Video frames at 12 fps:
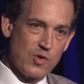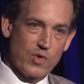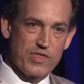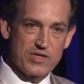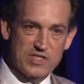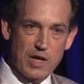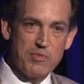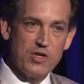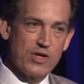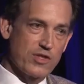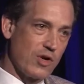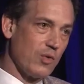with a
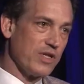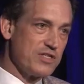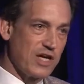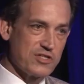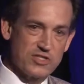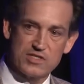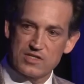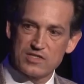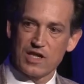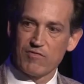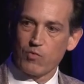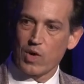subunit that only touches
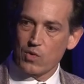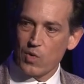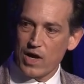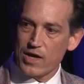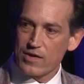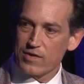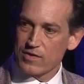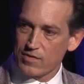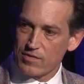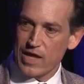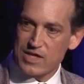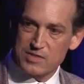itself one way.
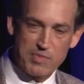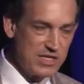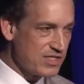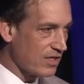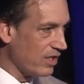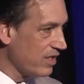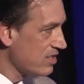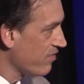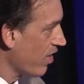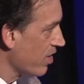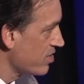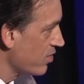That's basically as
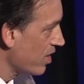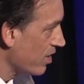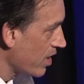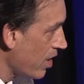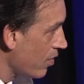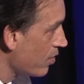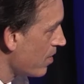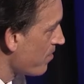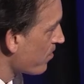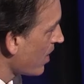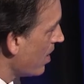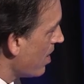far as you can go.
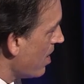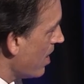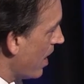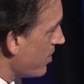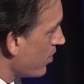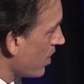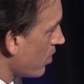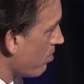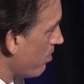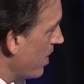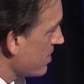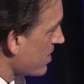And you can
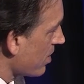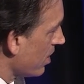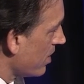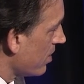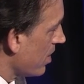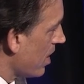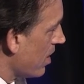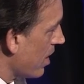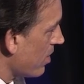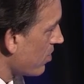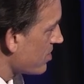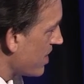basically uh,
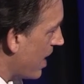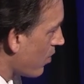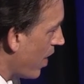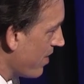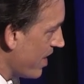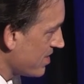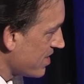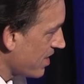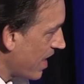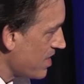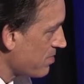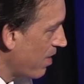understand why that's the
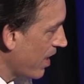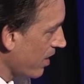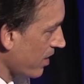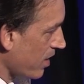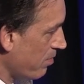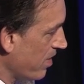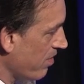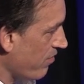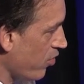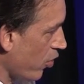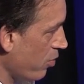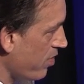case by a little bit
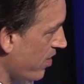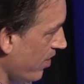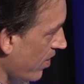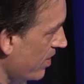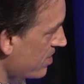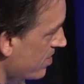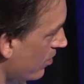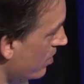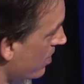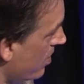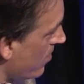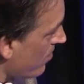of group theory.
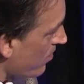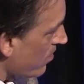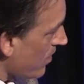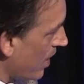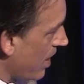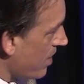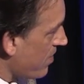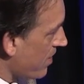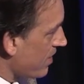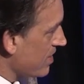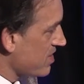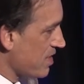So
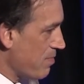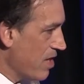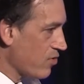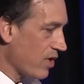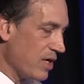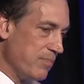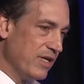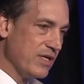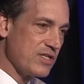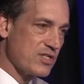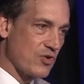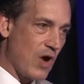anything that's symmetric can be
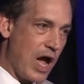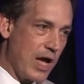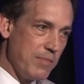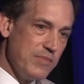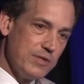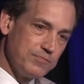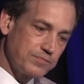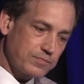described